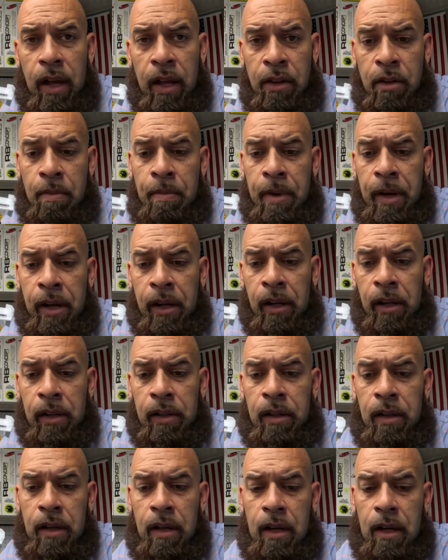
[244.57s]
and to
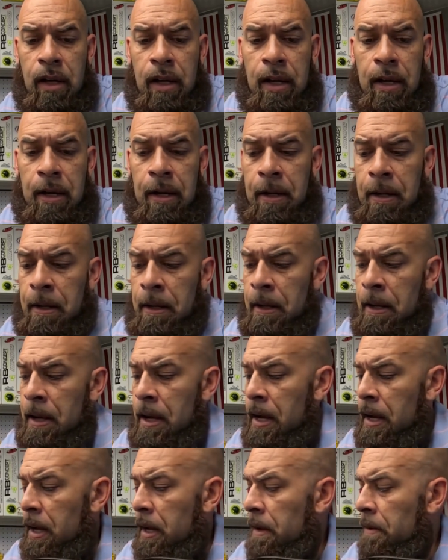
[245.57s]
build.
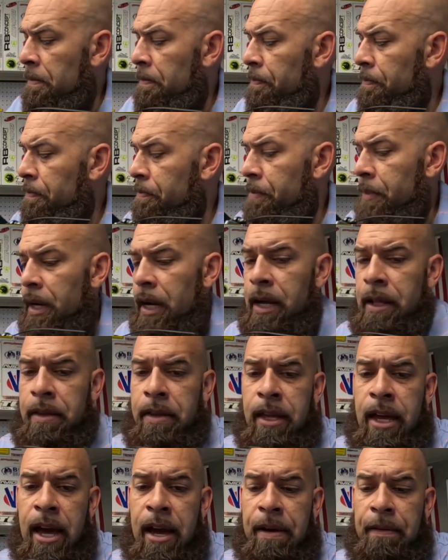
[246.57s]
But
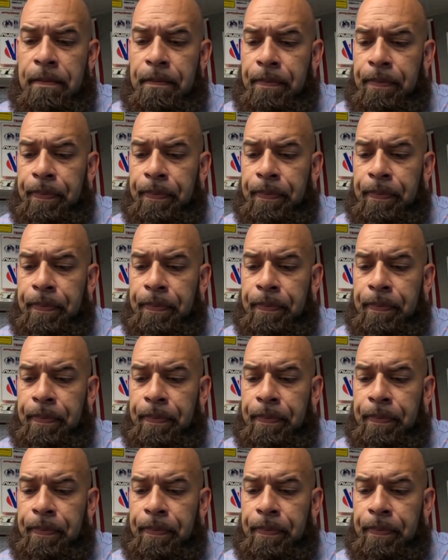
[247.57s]
yeah.